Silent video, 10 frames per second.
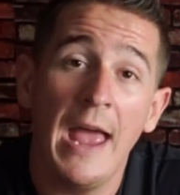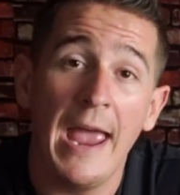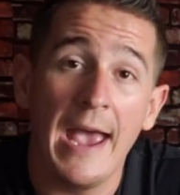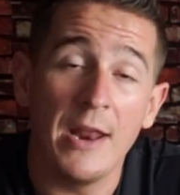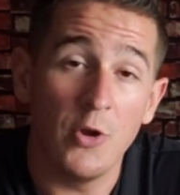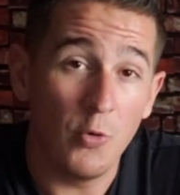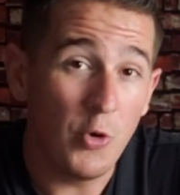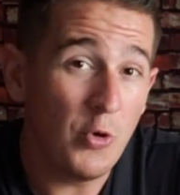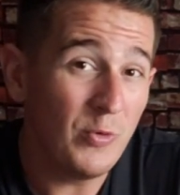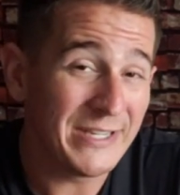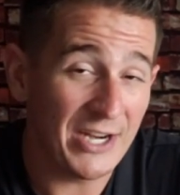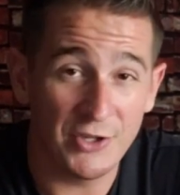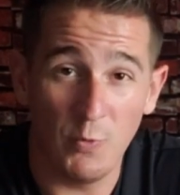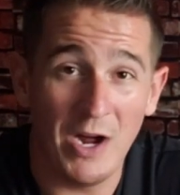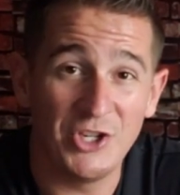and who is
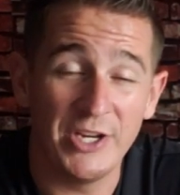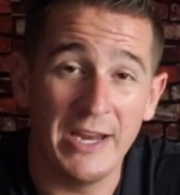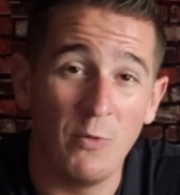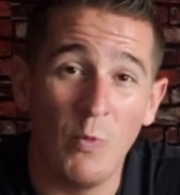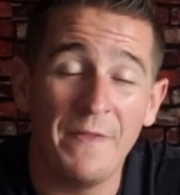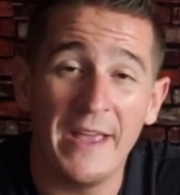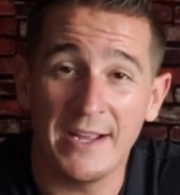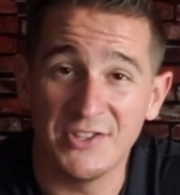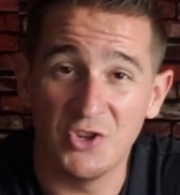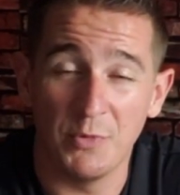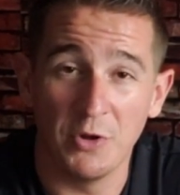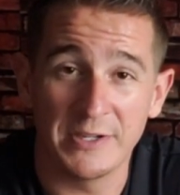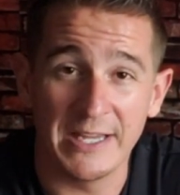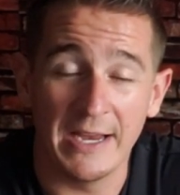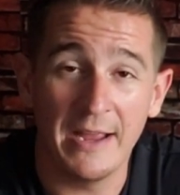actually watching it and what that consumer
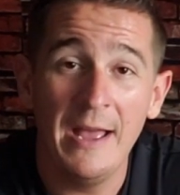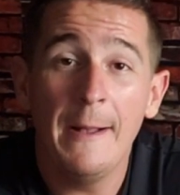looks like.